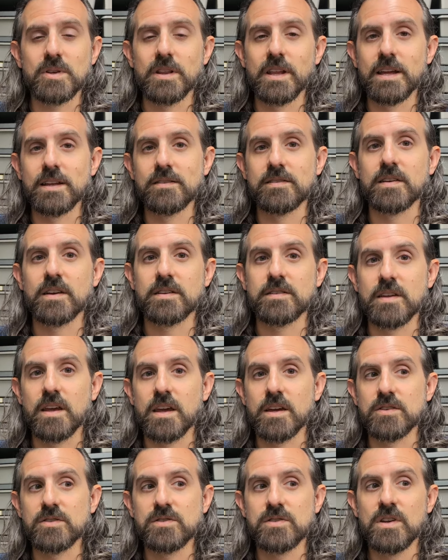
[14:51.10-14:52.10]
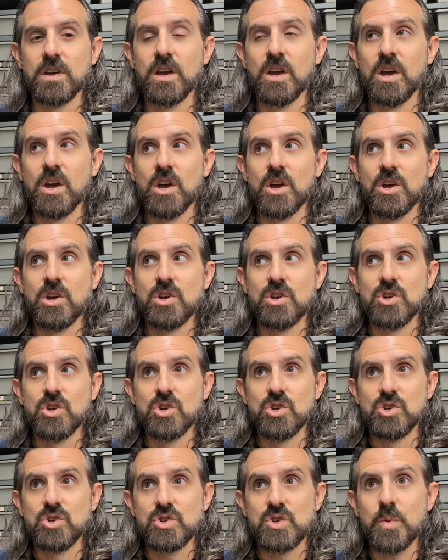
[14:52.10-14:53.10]
and laid 6 eggs,
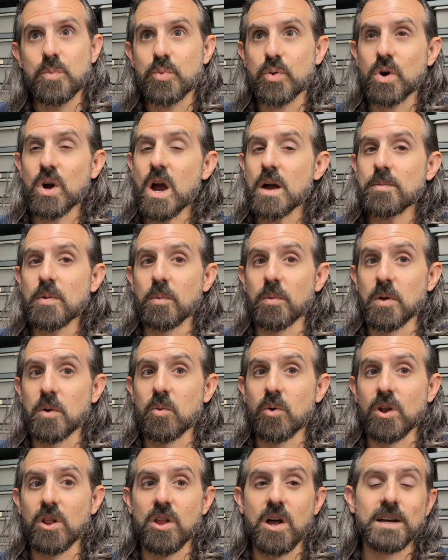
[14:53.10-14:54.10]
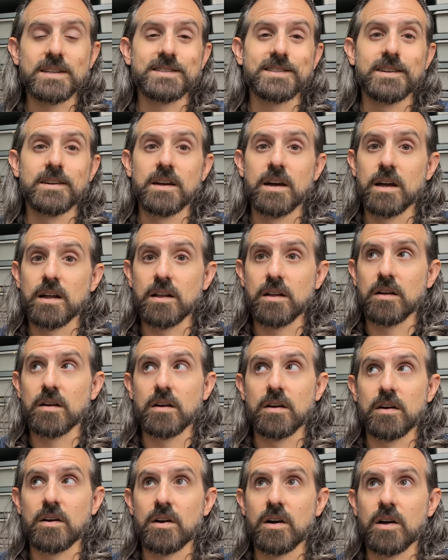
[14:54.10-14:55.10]
she probably would have lost
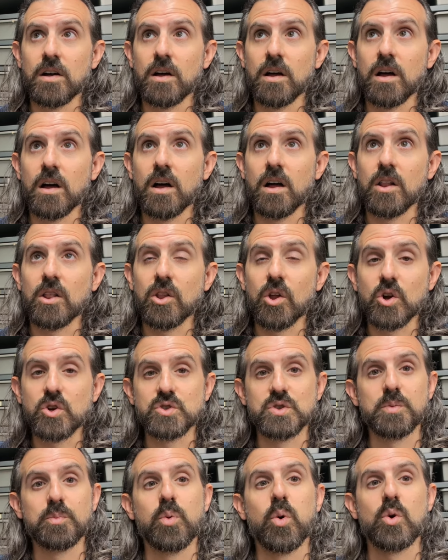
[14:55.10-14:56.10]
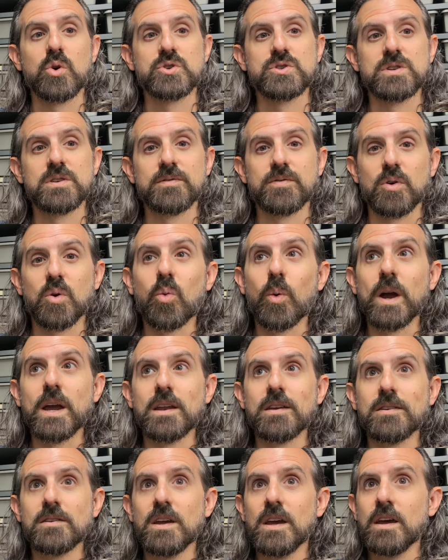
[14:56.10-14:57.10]
a larger portion of her
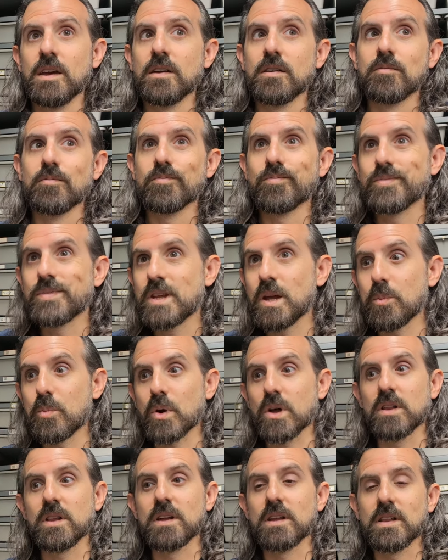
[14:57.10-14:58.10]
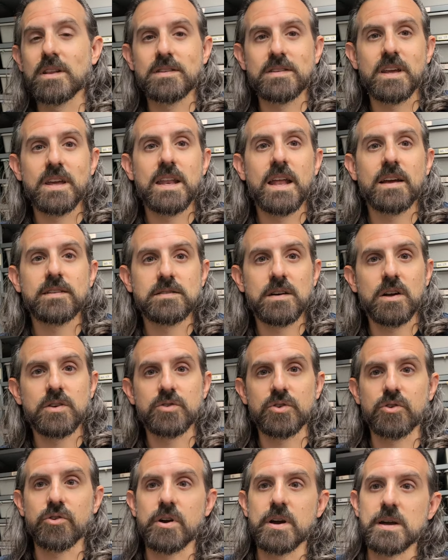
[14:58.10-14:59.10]
weight. Typically, let's say an egg's
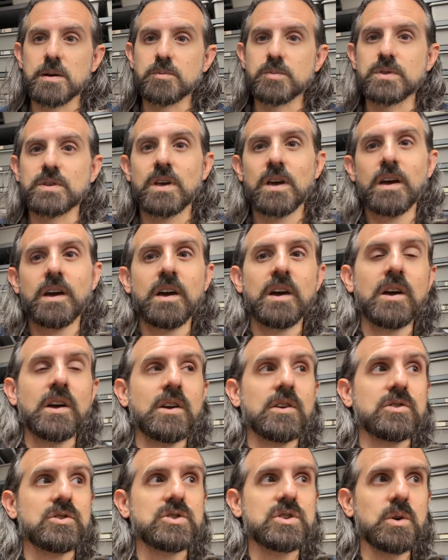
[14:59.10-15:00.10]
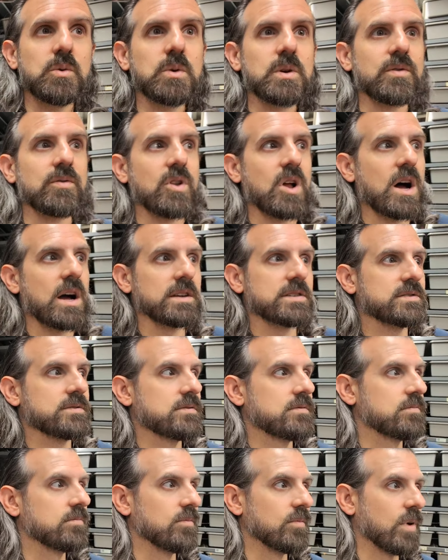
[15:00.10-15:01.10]
100 grams, she would have lost
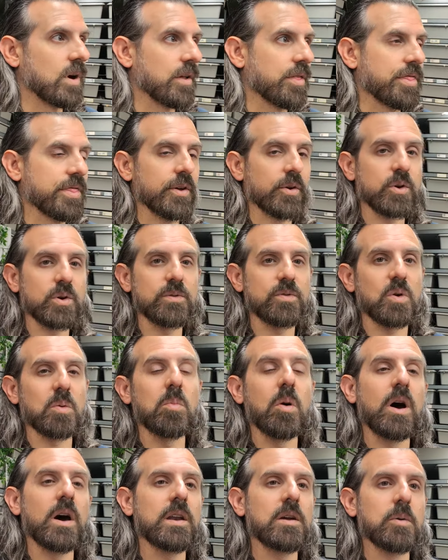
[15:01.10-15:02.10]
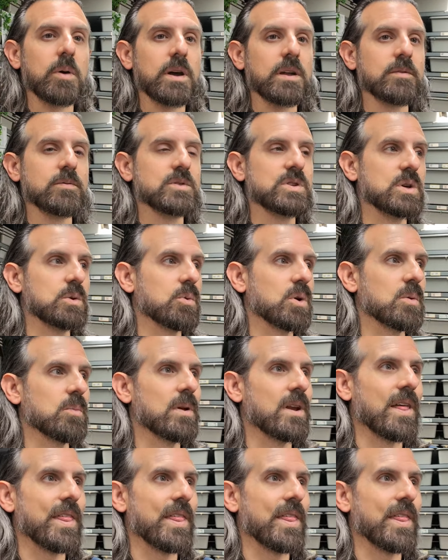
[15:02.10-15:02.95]
a third of her body weight. She would have been